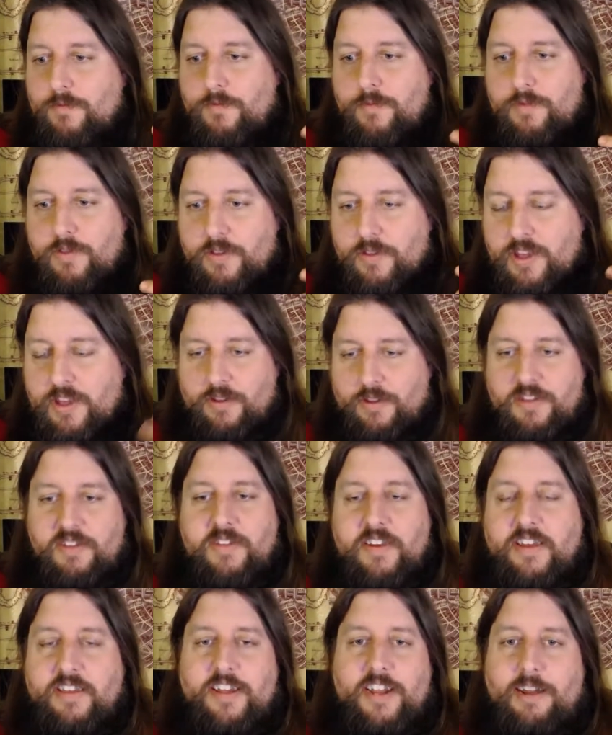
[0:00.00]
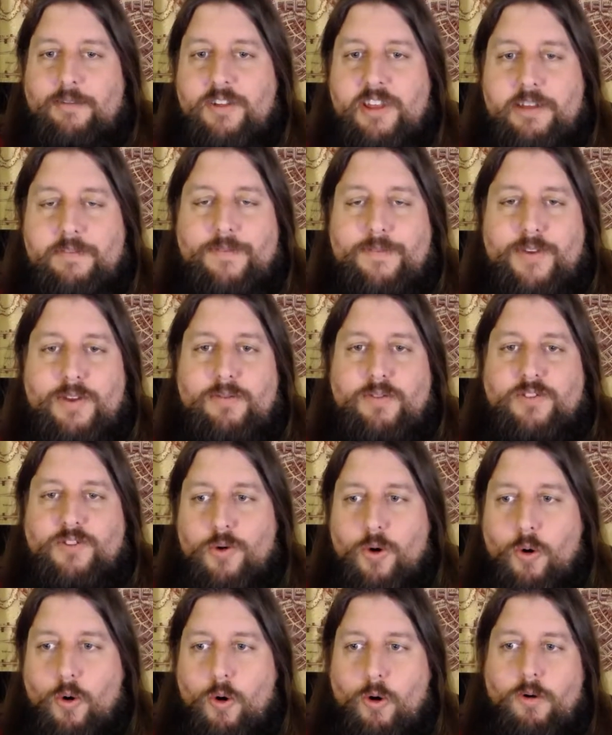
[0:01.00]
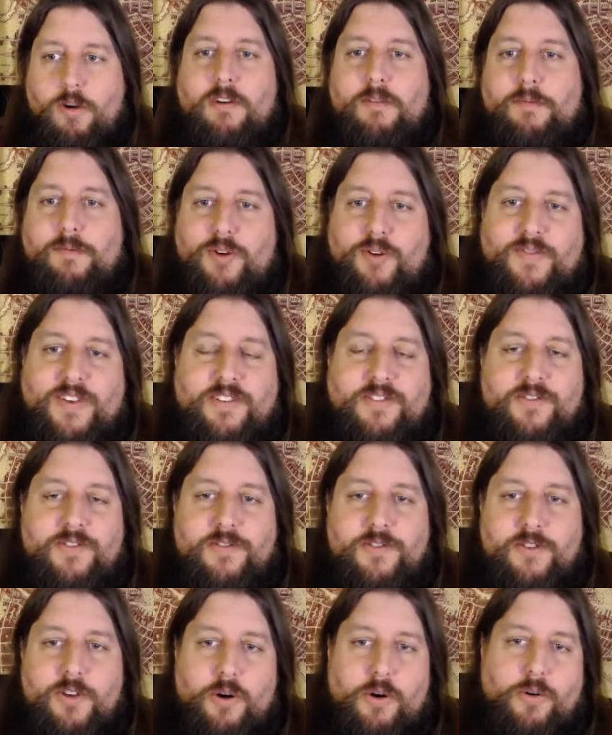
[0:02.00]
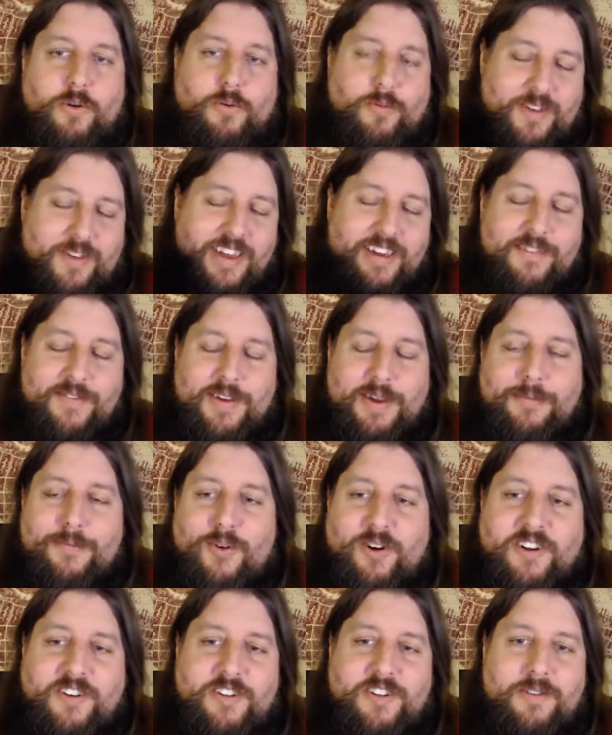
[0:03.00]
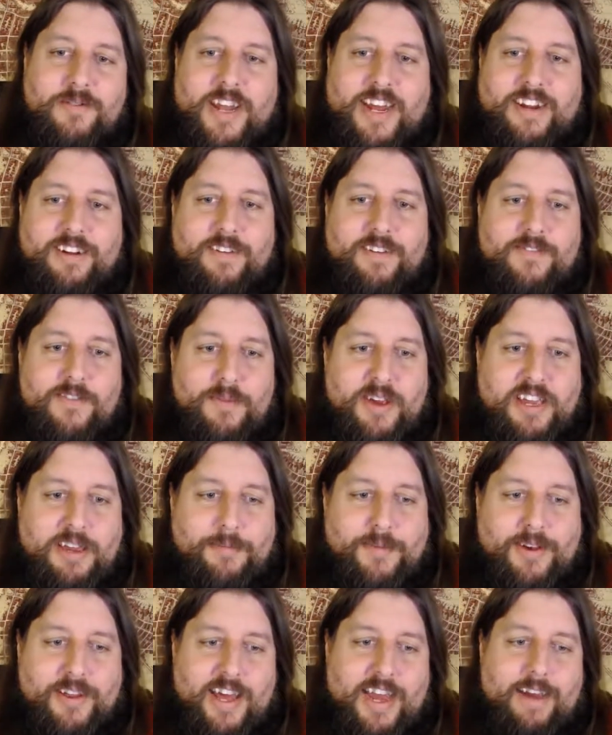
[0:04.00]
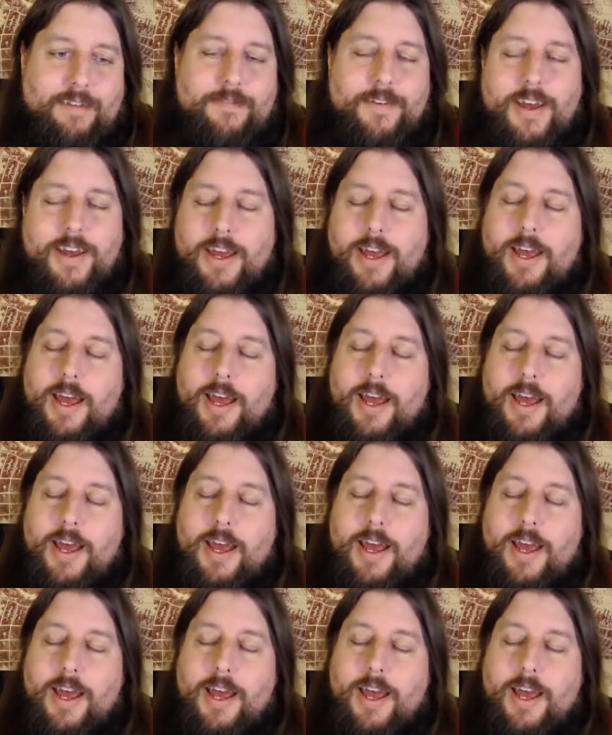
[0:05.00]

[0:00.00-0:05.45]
the only thing that I really review is horror movies, so giving points to an actor for making me laugh.